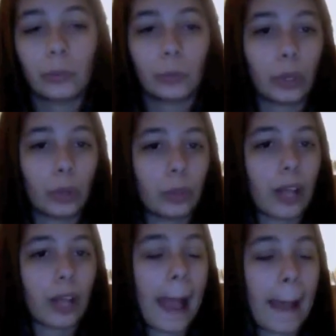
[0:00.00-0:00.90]
what
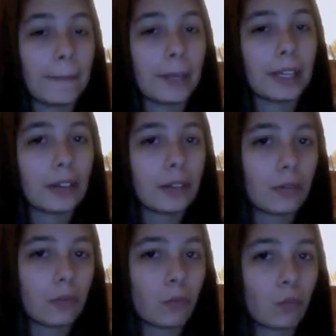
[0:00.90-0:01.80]
will happen
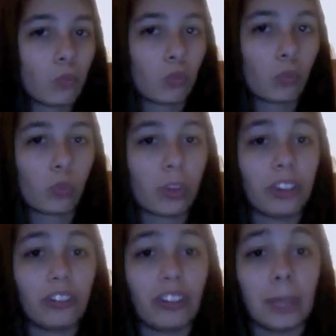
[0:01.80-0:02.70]
with
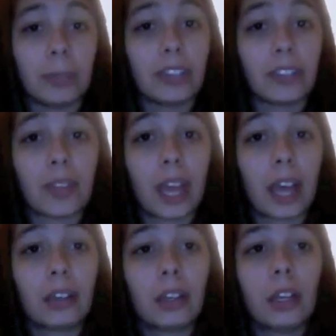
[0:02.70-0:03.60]
Jay because of that.